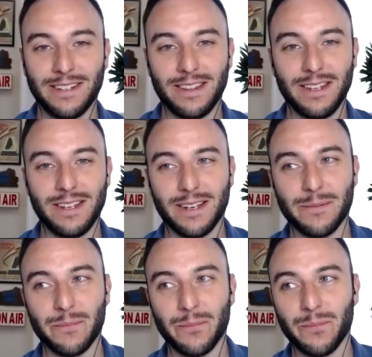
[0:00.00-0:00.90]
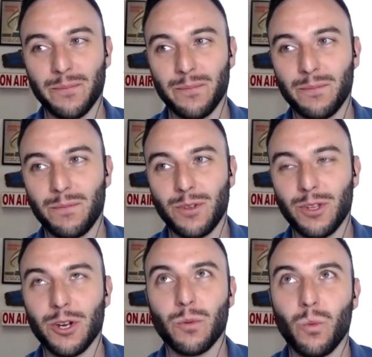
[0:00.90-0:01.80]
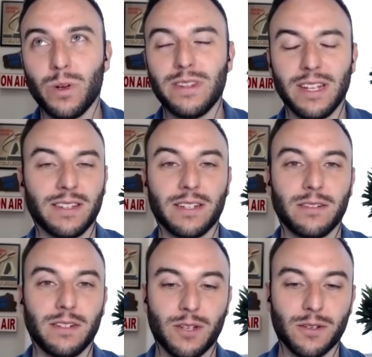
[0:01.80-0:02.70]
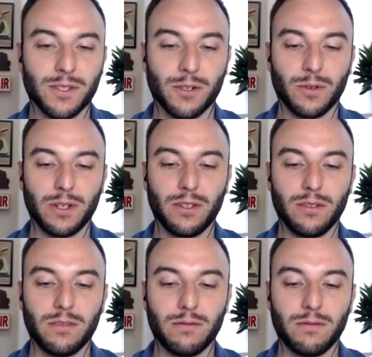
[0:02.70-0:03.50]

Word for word: The um, you know, one thing that is also you,